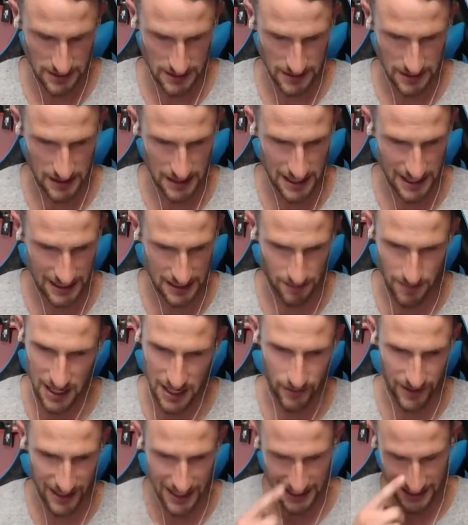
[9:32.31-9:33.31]
All right, come on.
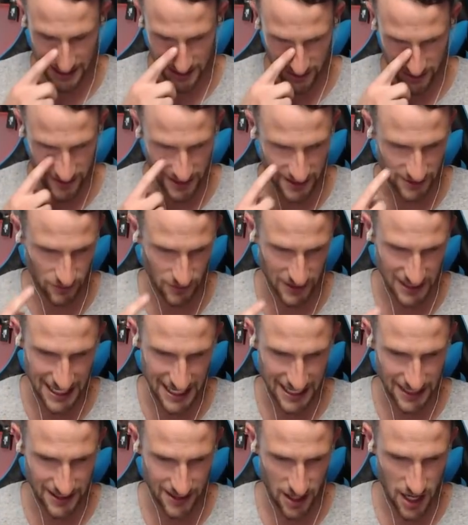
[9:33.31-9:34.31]
Okay. We got to do this. We
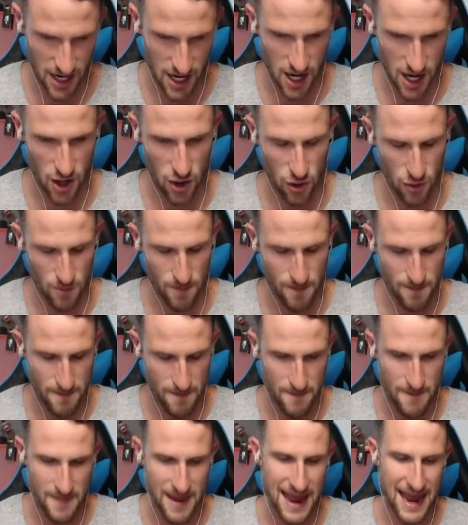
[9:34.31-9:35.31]
got to do... Oh, come on,
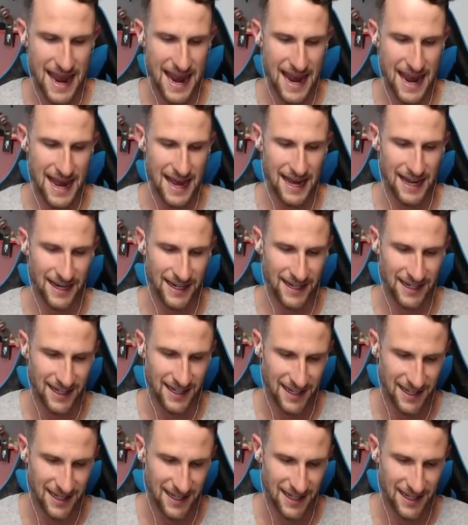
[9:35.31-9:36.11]
Giant man. Skeleton.